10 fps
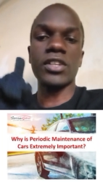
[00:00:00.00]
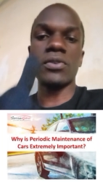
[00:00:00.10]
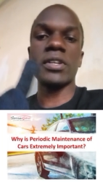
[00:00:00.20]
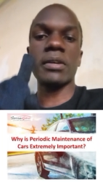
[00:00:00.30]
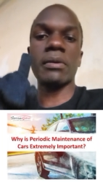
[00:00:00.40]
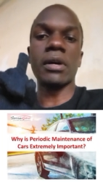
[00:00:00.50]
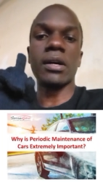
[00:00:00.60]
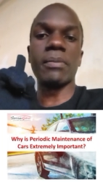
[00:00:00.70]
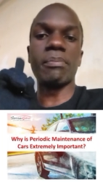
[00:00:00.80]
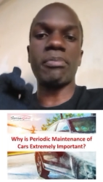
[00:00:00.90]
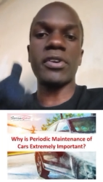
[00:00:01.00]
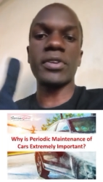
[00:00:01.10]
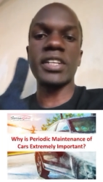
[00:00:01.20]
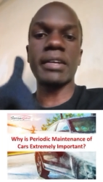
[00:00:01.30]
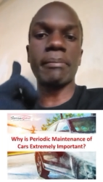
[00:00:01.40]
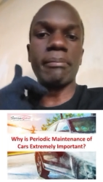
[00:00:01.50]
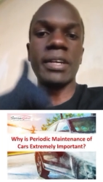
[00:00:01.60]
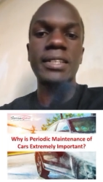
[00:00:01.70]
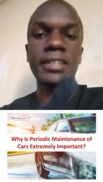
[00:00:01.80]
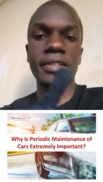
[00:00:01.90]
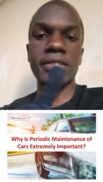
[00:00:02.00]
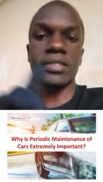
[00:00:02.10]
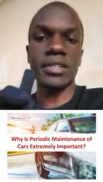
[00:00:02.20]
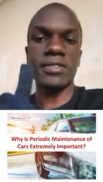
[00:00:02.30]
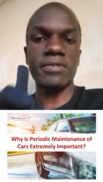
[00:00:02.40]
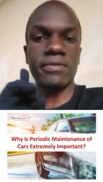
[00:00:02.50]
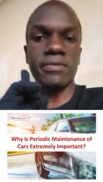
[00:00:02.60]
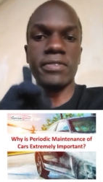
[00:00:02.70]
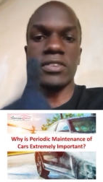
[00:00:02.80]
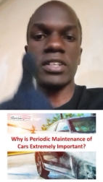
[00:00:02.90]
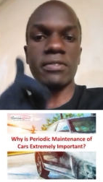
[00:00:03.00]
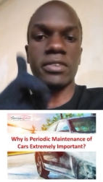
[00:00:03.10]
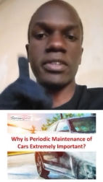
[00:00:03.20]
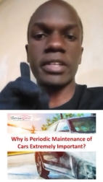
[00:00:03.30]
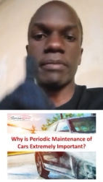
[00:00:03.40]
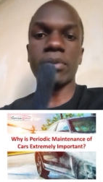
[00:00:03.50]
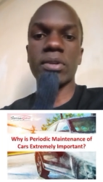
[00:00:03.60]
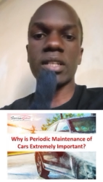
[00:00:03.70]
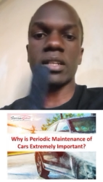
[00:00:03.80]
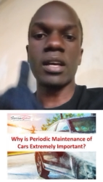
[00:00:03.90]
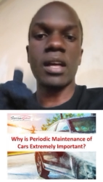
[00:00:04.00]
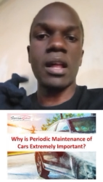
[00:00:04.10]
doing periodic maintenance. That's very, very important.